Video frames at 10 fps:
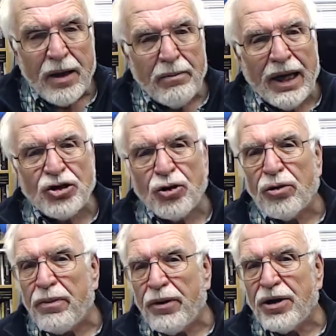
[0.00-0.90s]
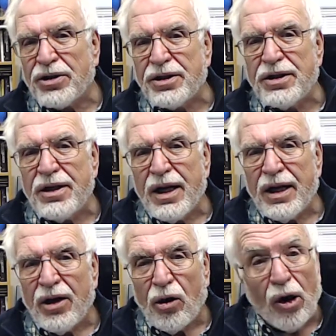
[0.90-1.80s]
make sure the person
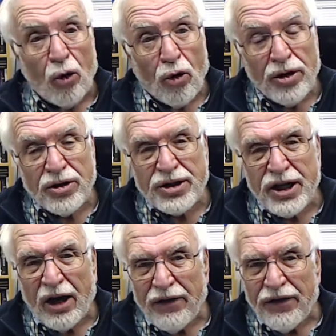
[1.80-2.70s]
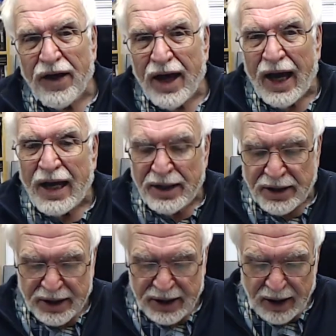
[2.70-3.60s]
or yourself
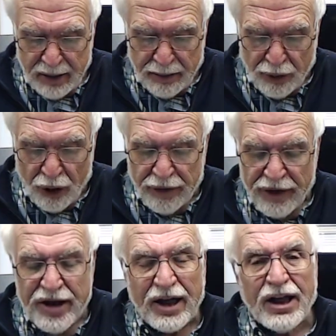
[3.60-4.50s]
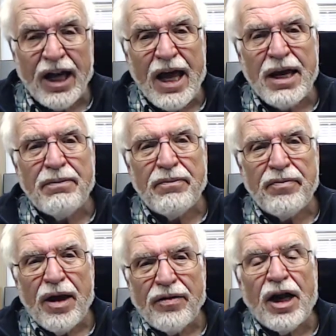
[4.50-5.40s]
has proven the claim.
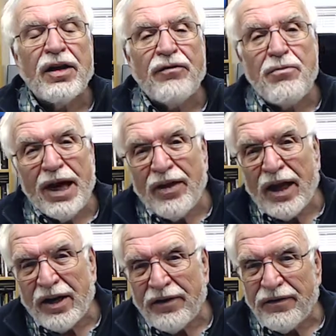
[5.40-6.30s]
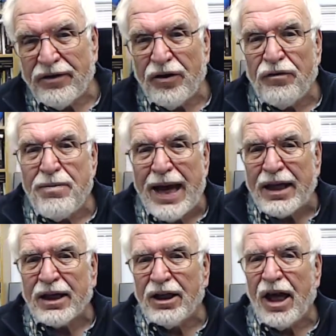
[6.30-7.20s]
That you've made
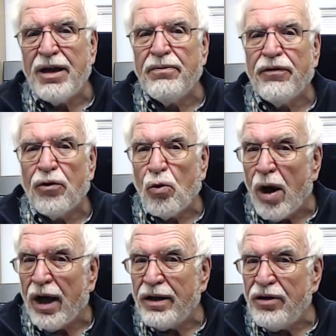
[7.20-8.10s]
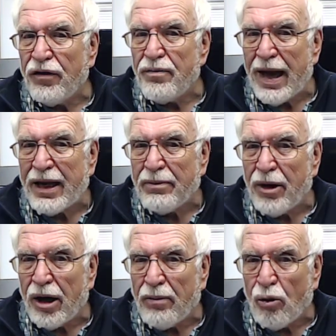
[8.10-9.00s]
a claim, for one, you've made
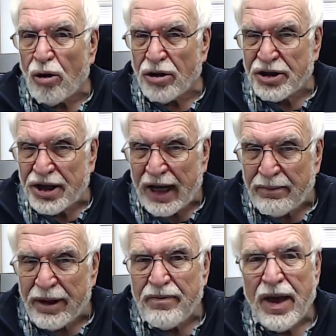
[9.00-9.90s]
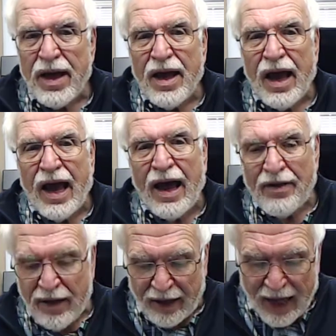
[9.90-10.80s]
a moral statement,
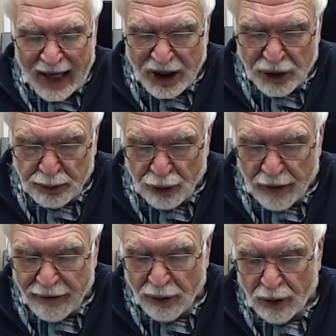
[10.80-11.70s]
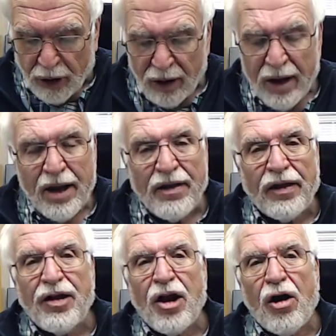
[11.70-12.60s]
and that is provable,
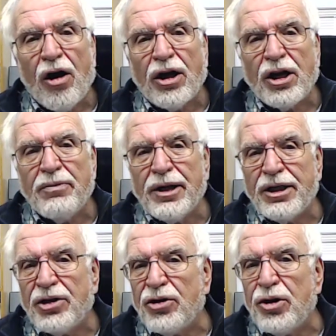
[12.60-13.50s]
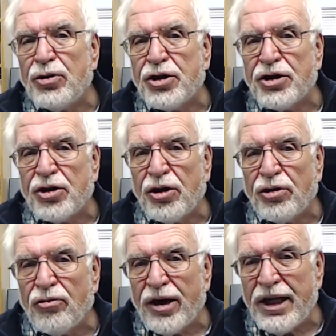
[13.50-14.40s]
that the argument uses
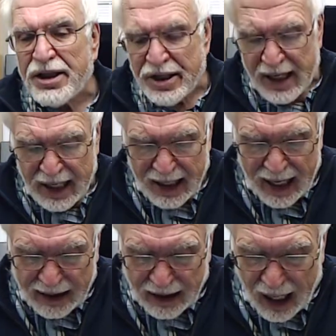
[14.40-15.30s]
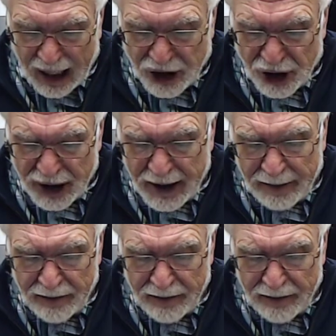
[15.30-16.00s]
good reasoning and logic,